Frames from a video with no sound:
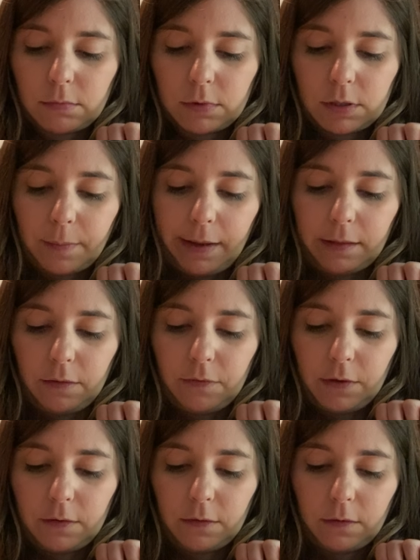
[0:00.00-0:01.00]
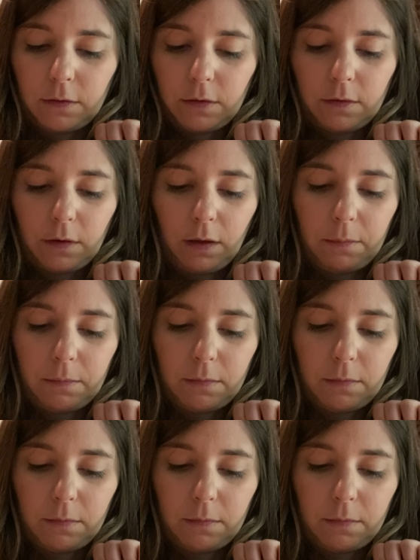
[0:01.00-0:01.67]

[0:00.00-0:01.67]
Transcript: smiley faces this time.